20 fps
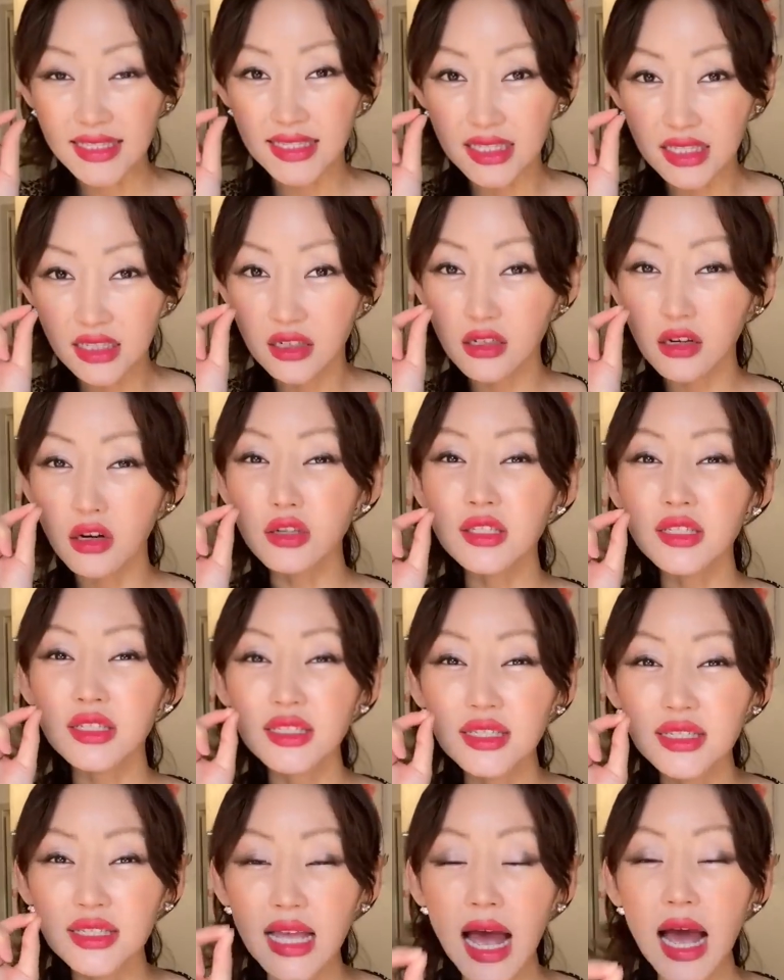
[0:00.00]
single a
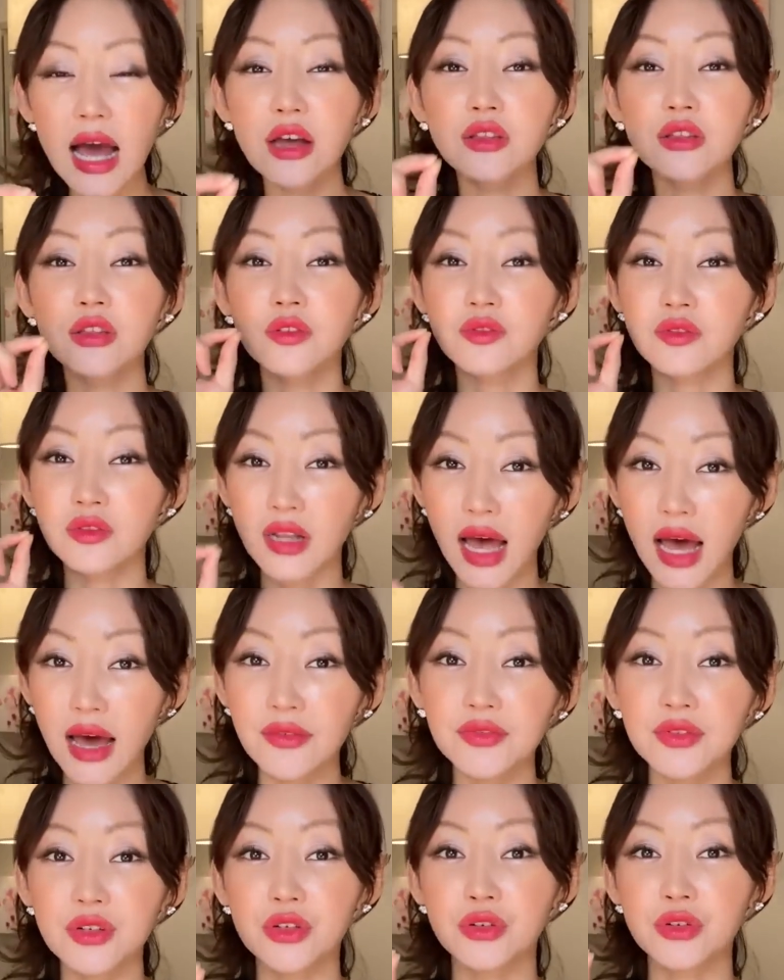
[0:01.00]
sound of
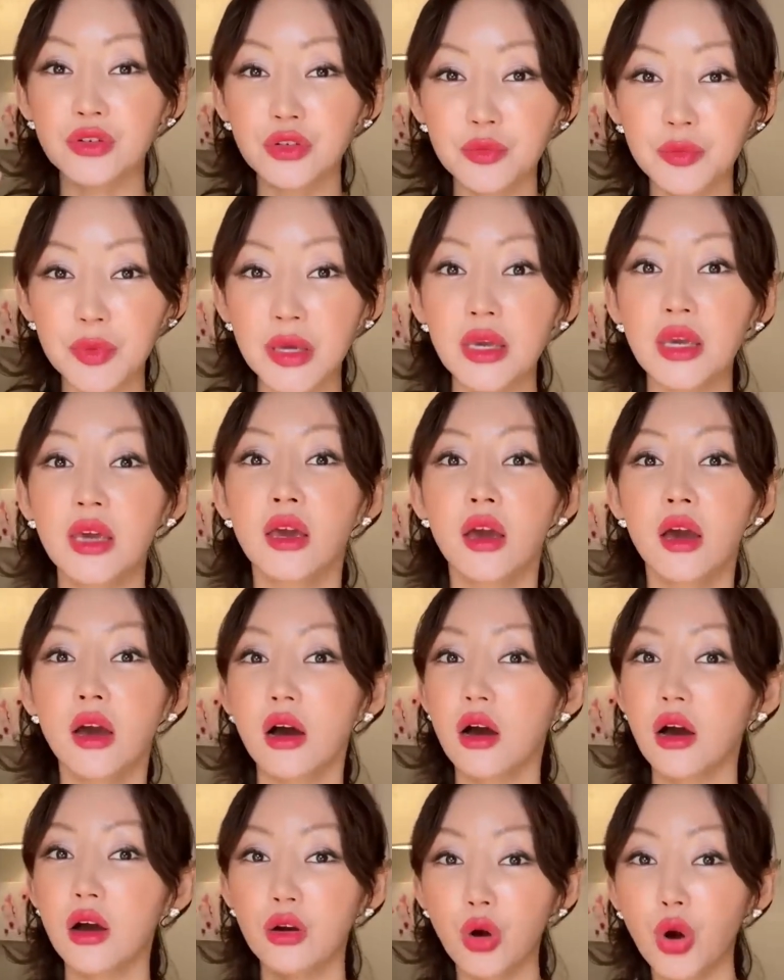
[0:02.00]
laughter could be
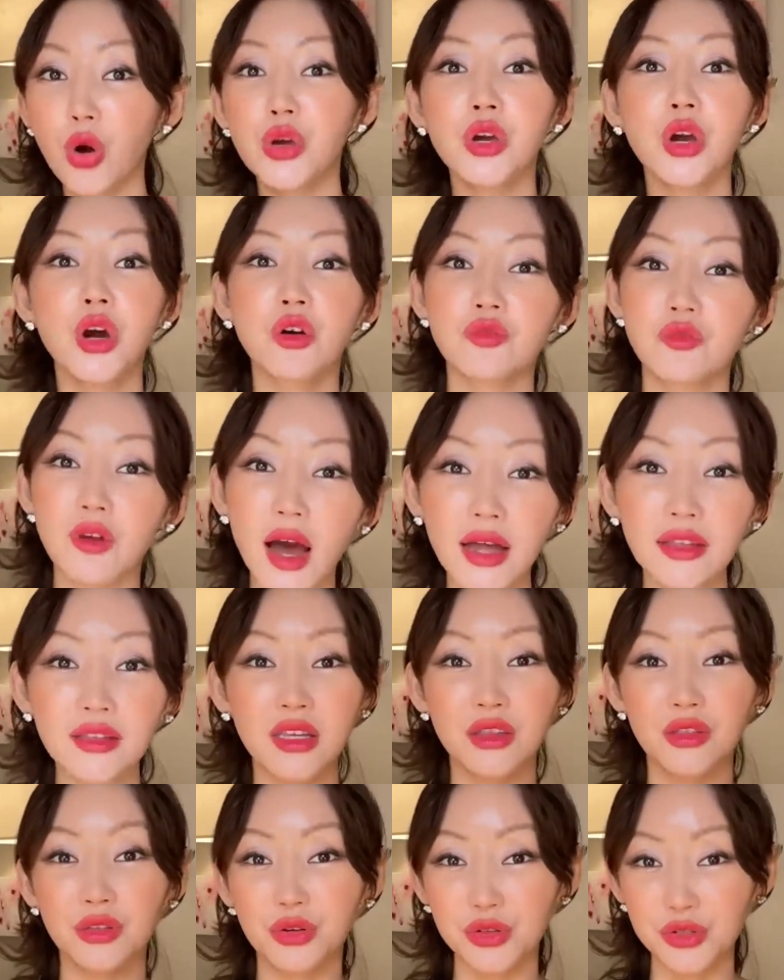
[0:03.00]
going
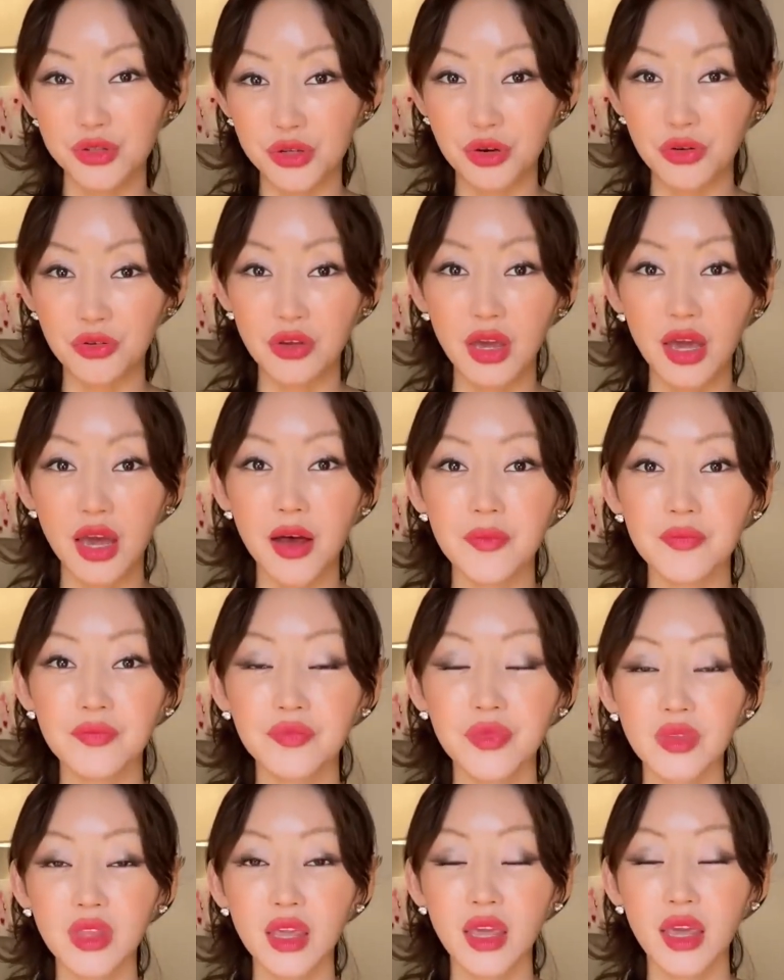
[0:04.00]
around in North Korea.
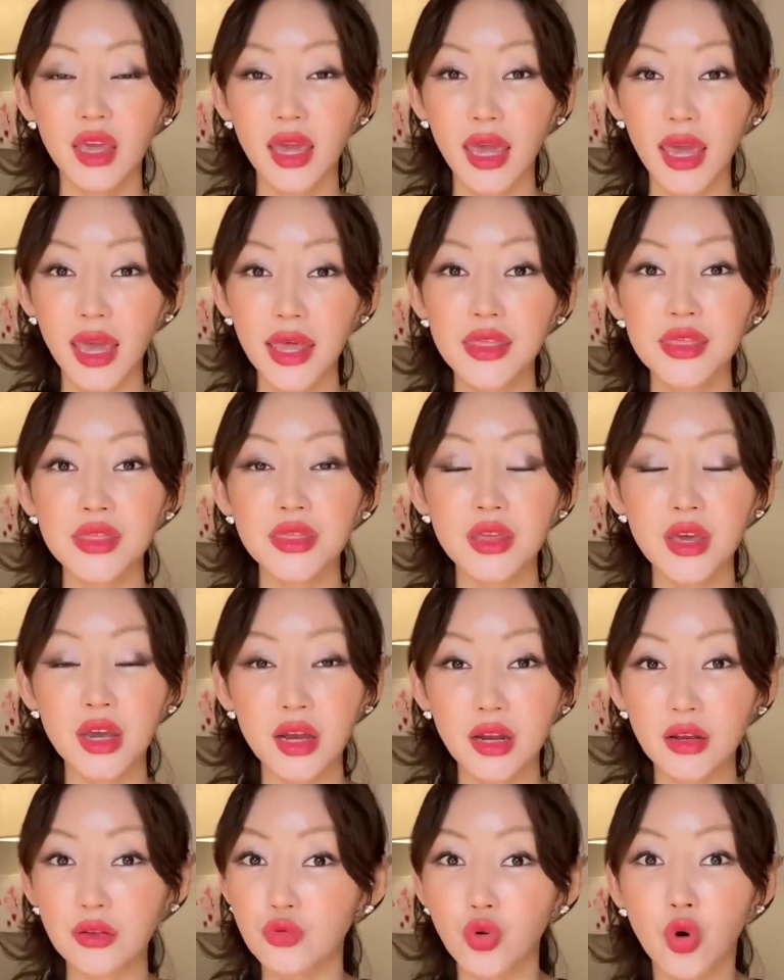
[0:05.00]
And
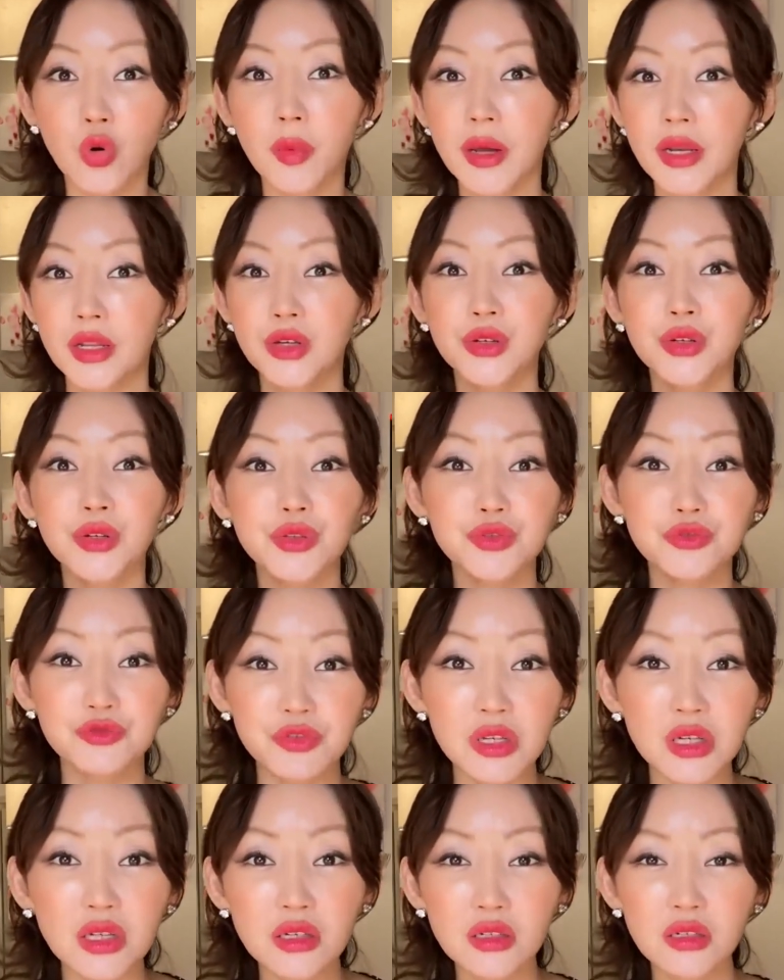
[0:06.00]
there nobody could
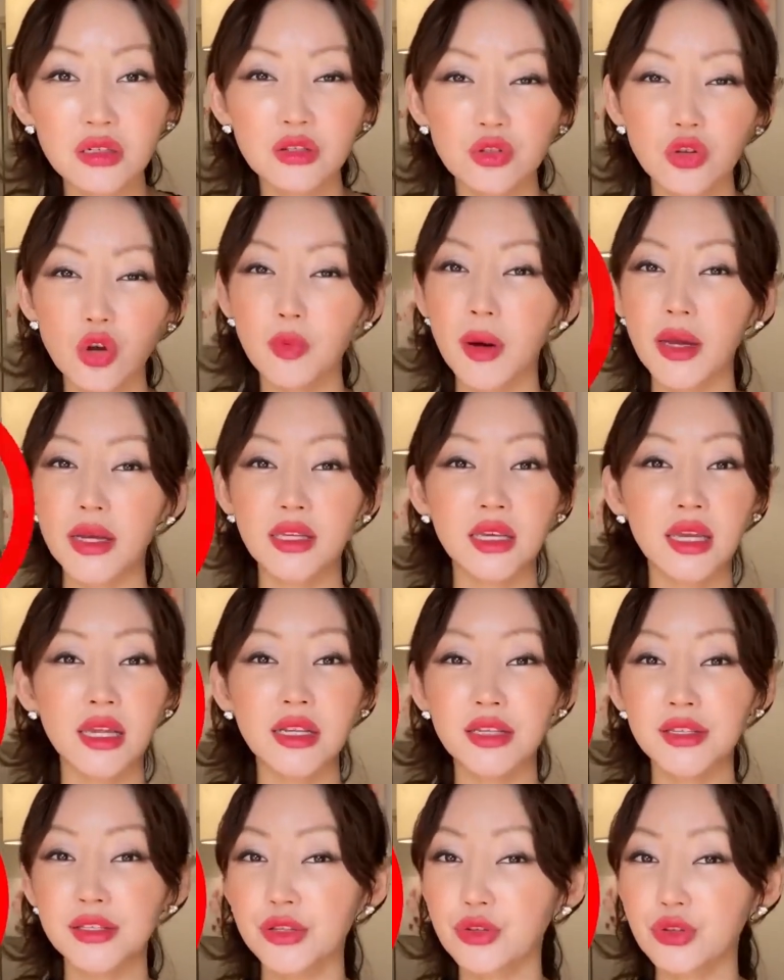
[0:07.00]
drink, nobody
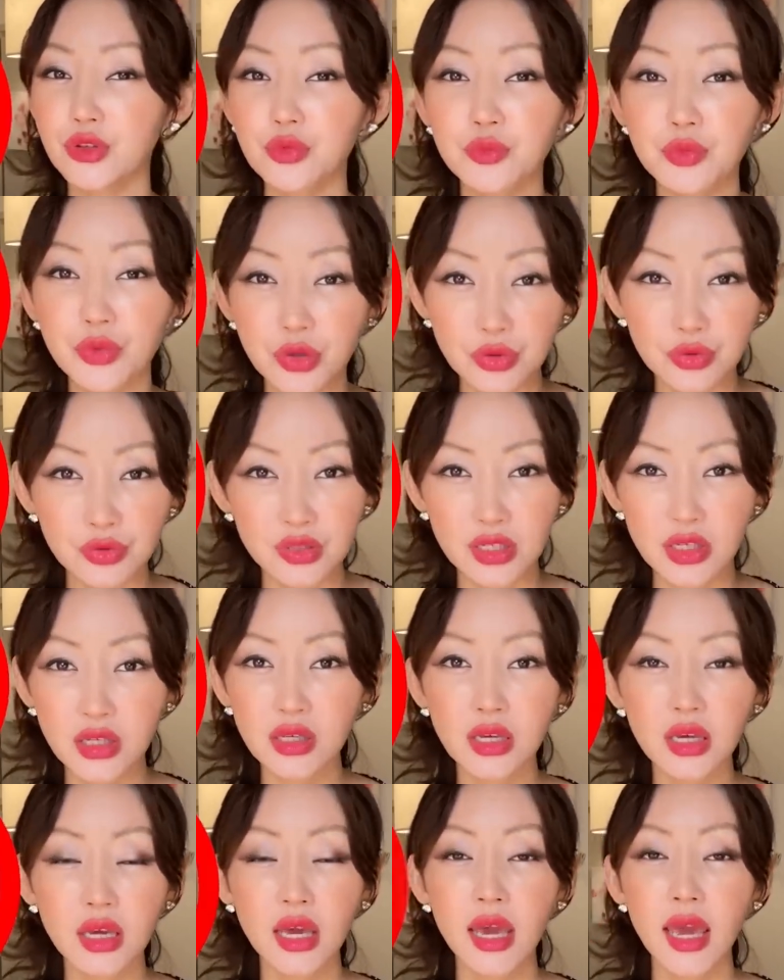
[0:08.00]
can listen to
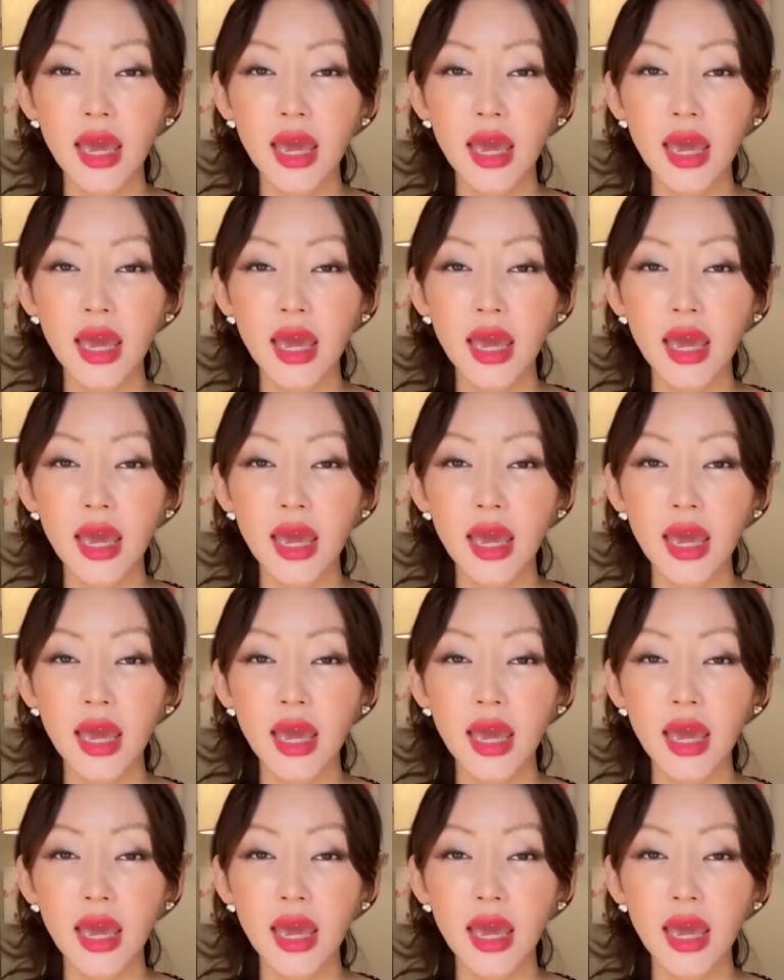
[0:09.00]
music,